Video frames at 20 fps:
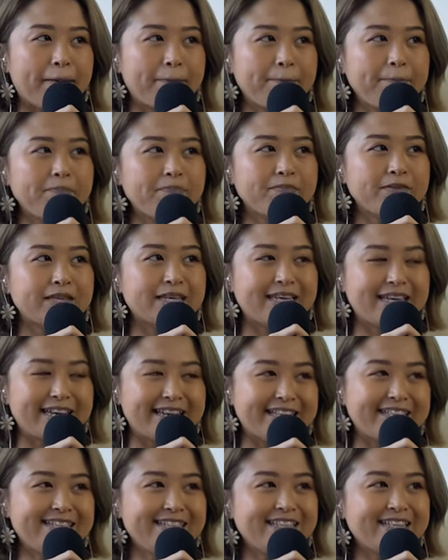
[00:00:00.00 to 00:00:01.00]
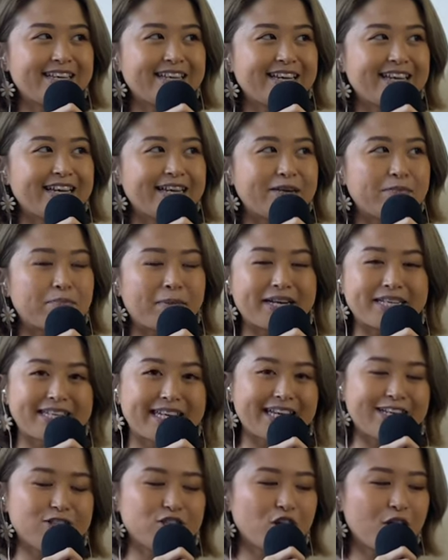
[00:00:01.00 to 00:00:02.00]
am in in my
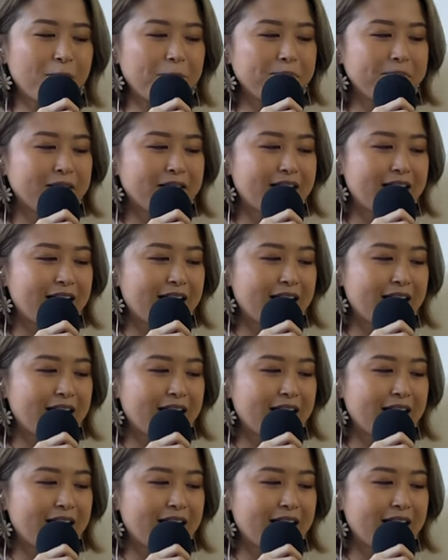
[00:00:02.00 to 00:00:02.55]
day job